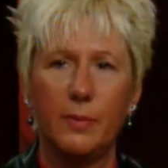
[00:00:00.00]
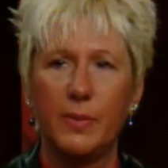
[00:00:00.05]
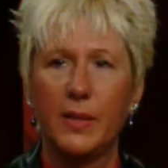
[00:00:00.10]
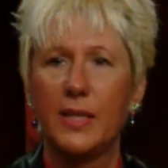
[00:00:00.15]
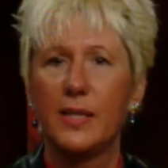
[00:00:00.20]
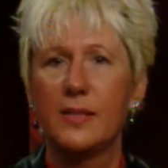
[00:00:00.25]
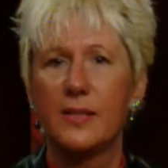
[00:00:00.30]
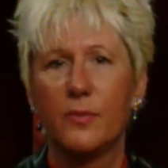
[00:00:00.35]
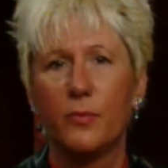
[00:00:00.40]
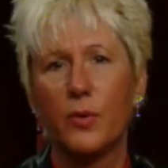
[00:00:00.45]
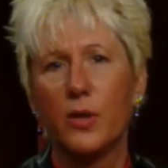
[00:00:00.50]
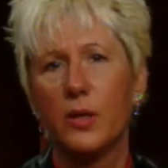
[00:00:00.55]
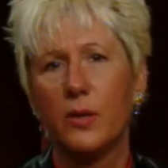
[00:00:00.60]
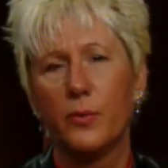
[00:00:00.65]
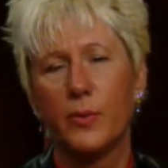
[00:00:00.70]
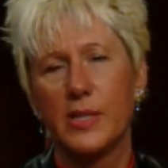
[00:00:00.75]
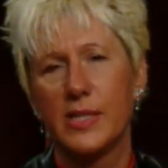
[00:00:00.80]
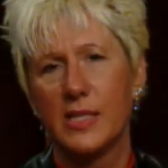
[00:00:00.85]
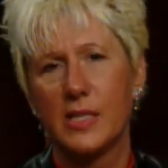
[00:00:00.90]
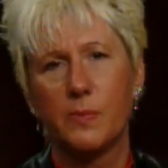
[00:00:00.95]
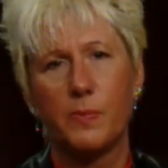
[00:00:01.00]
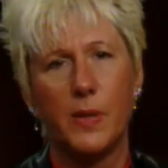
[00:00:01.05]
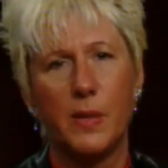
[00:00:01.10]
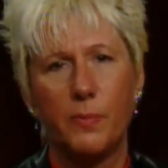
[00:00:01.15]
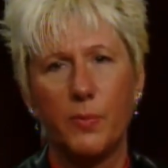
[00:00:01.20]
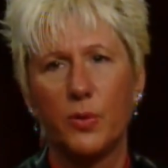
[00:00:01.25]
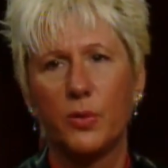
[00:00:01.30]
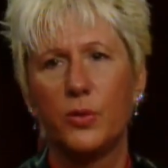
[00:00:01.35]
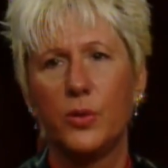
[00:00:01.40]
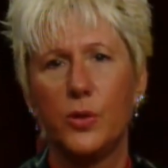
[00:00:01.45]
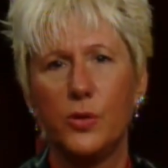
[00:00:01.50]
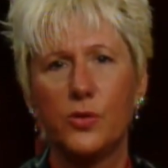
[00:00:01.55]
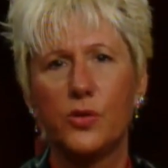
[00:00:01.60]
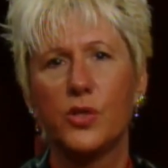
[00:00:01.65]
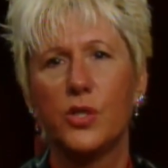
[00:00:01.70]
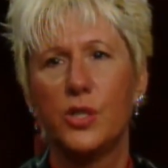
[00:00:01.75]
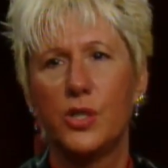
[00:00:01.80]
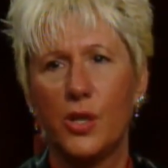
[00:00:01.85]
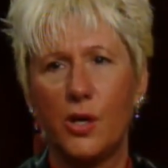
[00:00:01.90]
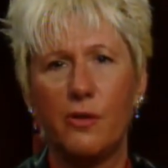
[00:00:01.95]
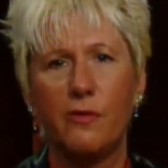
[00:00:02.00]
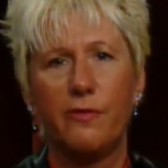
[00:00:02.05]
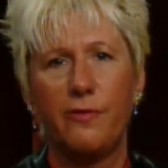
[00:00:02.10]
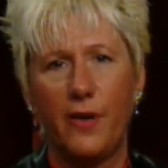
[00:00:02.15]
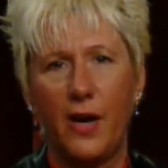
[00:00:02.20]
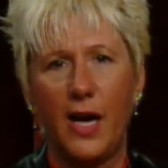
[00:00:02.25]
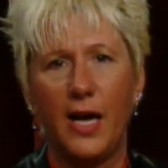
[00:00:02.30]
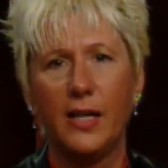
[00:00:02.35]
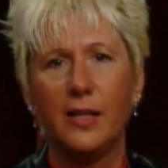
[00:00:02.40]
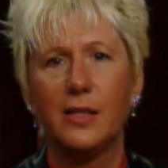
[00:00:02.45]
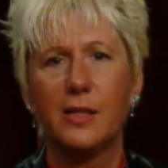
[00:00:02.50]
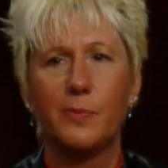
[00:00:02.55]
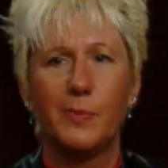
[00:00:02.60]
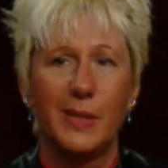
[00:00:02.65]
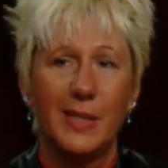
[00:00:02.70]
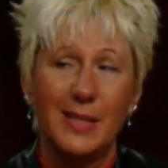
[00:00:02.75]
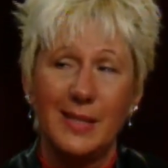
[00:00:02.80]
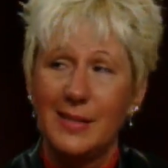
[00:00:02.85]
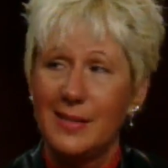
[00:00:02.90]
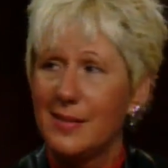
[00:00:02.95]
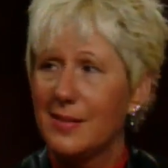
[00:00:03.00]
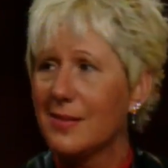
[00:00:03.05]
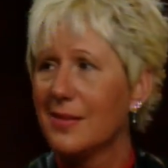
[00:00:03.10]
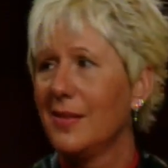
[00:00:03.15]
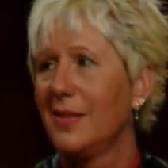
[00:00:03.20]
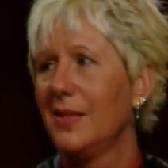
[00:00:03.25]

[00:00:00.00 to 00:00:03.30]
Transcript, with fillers: because one of the reasons people usually don't file is because